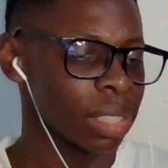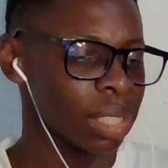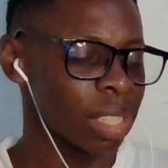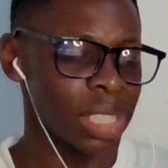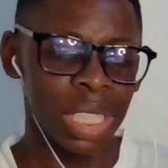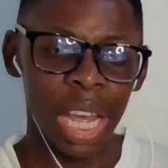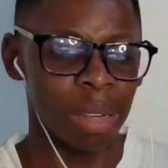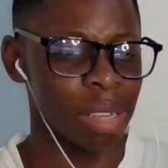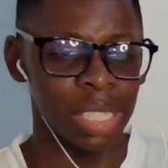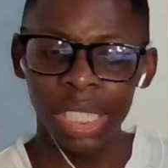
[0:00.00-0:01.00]

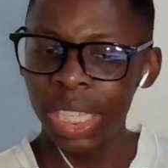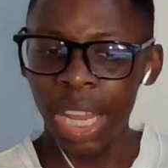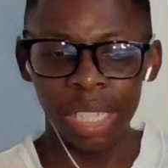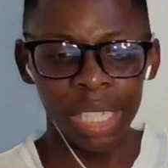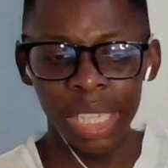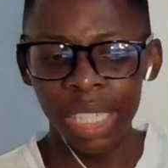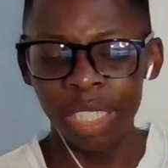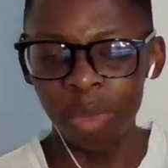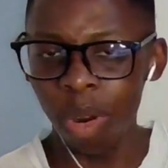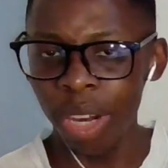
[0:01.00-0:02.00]
Because
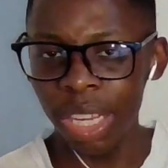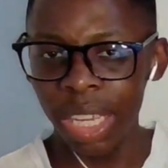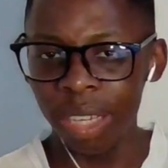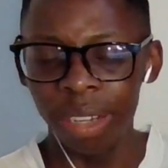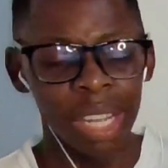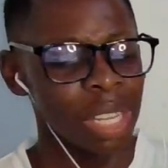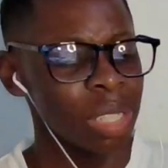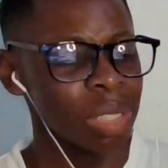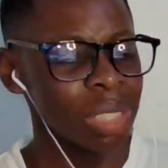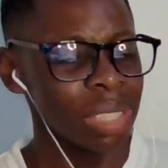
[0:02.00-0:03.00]
he's smart as hell,
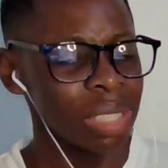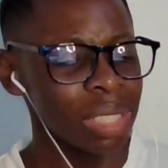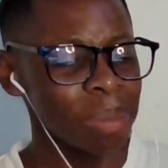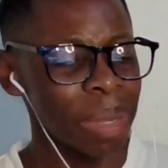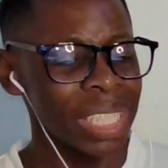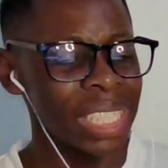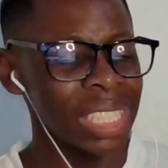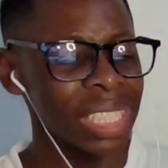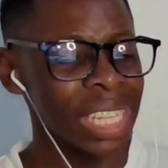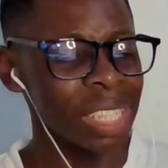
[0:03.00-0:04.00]
but he
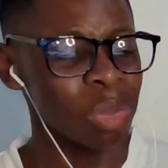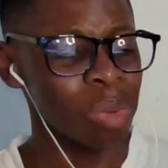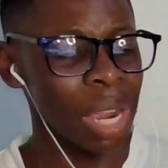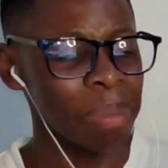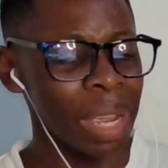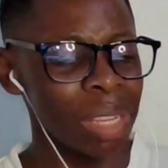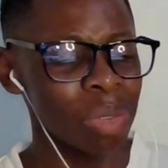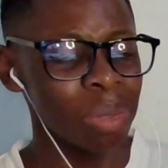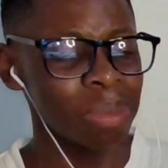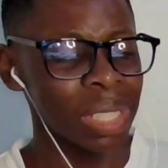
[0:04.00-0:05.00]
still gets wiped by
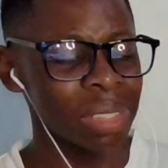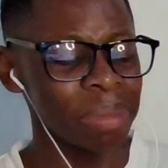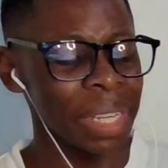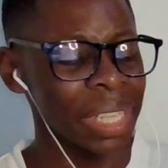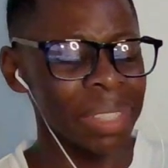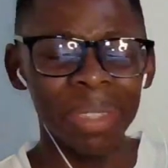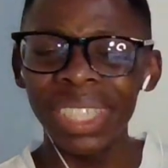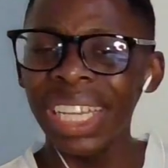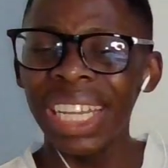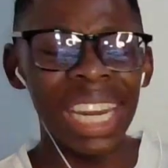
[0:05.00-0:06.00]
his own mother, man.
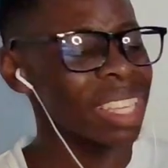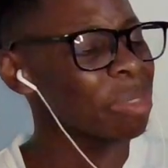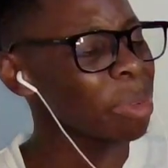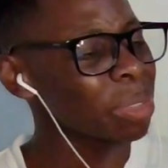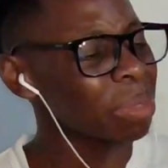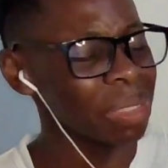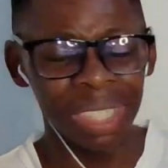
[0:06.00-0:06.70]
What the hell is he supposed to...